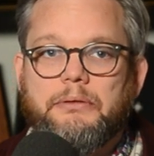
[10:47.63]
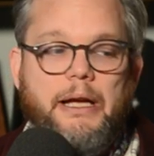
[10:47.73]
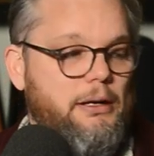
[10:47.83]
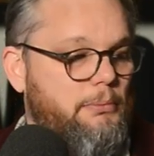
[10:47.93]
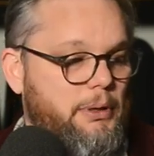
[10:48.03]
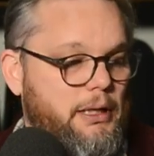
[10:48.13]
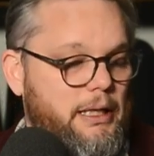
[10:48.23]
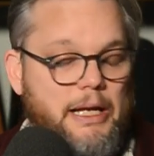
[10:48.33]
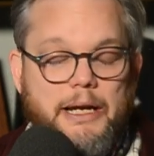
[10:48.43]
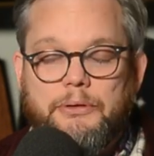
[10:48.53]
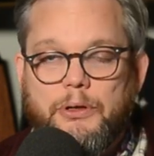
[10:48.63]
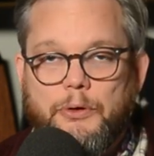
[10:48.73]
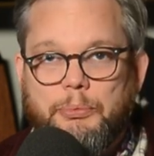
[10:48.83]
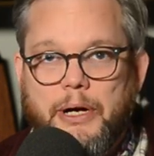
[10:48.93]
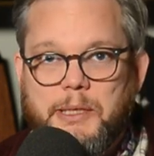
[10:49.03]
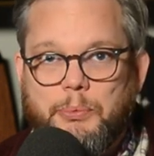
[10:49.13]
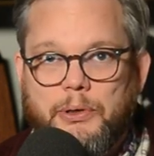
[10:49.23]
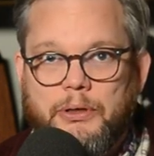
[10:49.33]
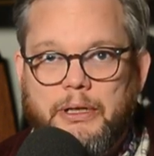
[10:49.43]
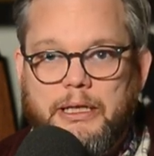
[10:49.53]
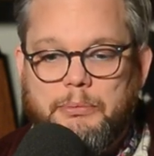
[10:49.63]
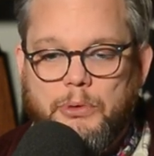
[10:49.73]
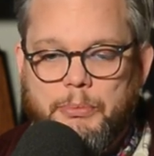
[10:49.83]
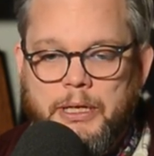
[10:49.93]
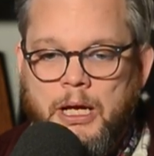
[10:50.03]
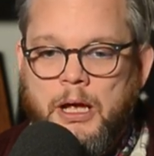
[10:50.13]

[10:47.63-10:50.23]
I don't, but again, I don't know the price point on it at the moment.